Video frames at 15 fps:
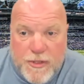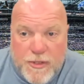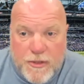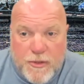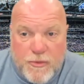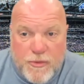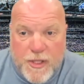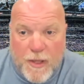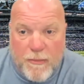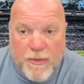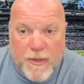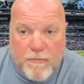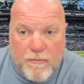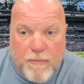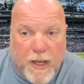to do
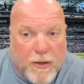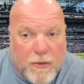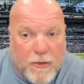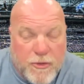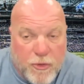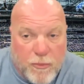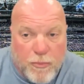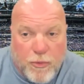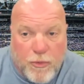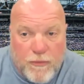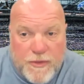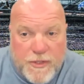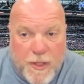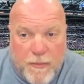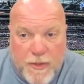something better to improve
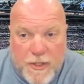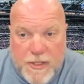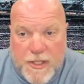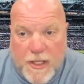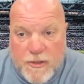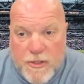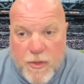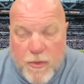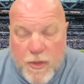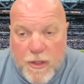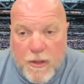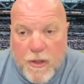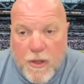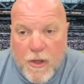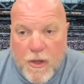in something he's not doing it